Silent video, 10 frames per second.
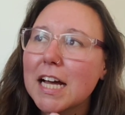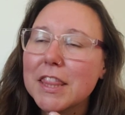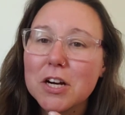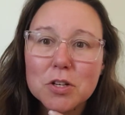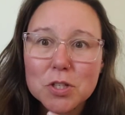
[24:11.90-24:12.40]

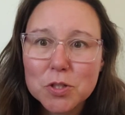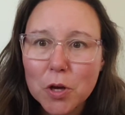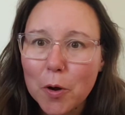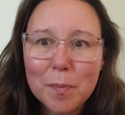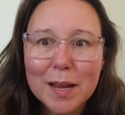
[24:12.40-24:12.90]
There's
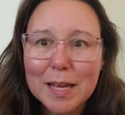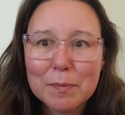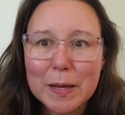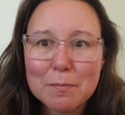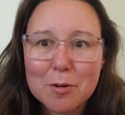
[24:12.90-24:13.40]
so many
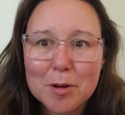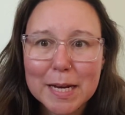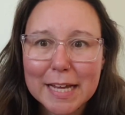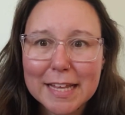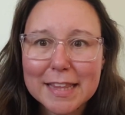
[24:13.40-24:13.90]
people
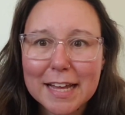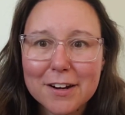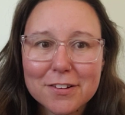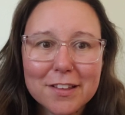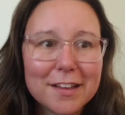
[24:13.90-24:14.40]
in it that
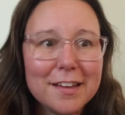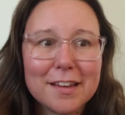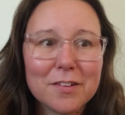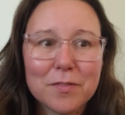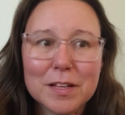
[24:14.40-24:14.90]
are
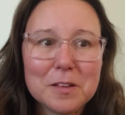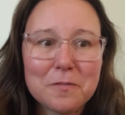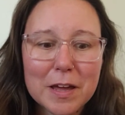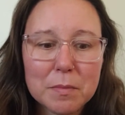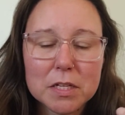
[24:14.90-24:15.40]
like really
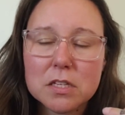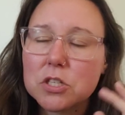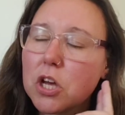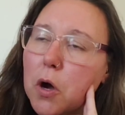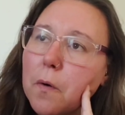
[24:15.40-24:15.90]
famous.
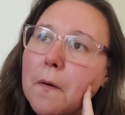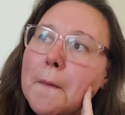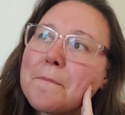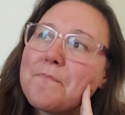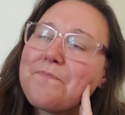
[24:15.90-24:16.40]
So
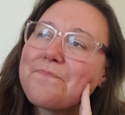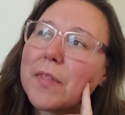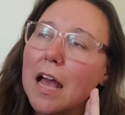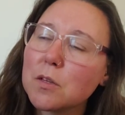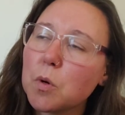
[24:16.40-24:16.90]

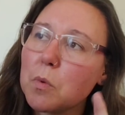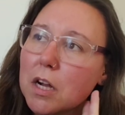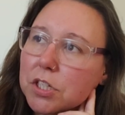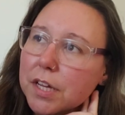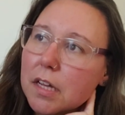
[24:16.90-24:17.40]
as we're
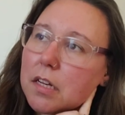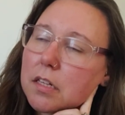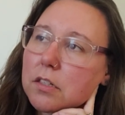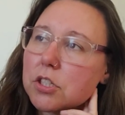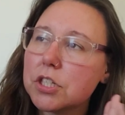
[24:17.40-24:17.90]
watching it,
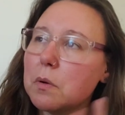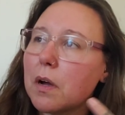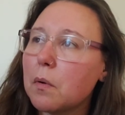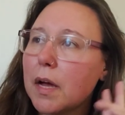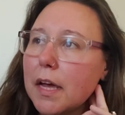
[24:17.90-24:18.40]
she
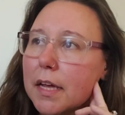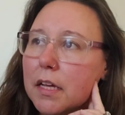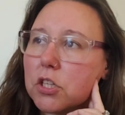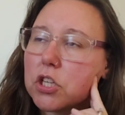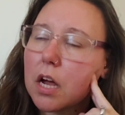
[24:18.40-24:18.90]
went
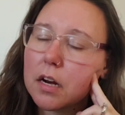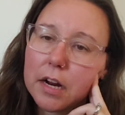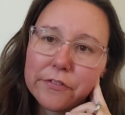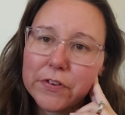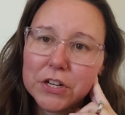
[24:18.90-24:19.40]
away. John and
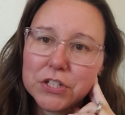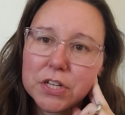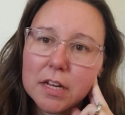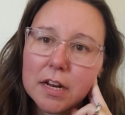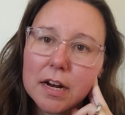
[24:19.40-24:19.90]
I finished
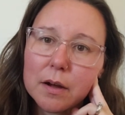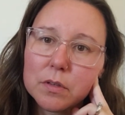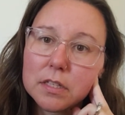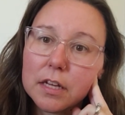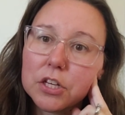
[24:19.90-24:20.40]
it, and I
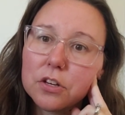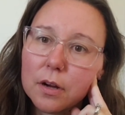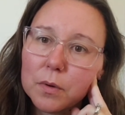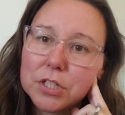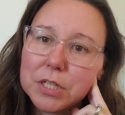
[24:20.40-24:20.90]
was like, you
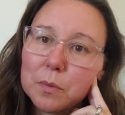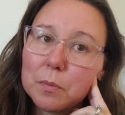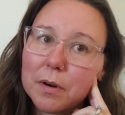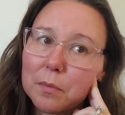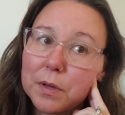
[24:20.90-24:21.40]
know what she would
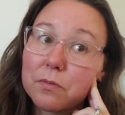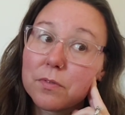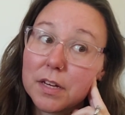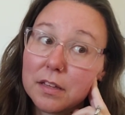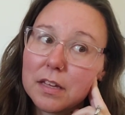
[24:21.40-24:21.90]
probably
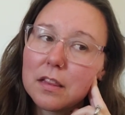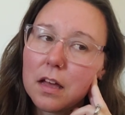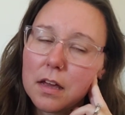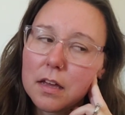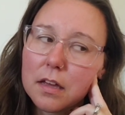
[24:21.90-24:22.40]
really
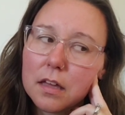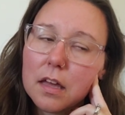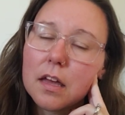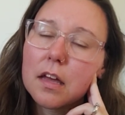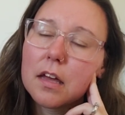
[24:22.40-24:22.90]
like?
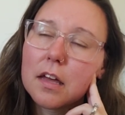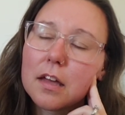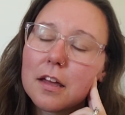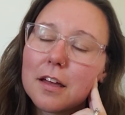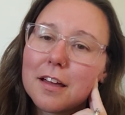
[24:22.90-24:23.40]

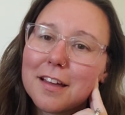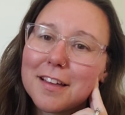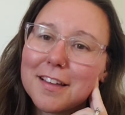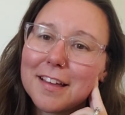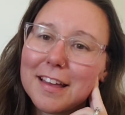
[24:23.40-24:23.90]

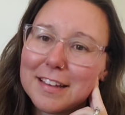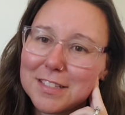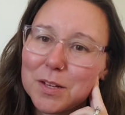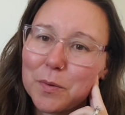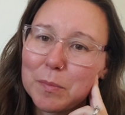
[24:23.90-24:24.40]
And
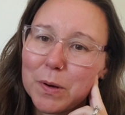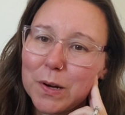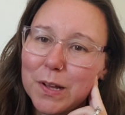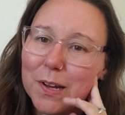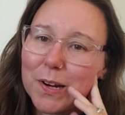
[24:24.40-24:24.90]
so we
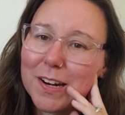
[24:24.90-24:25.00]
bought it.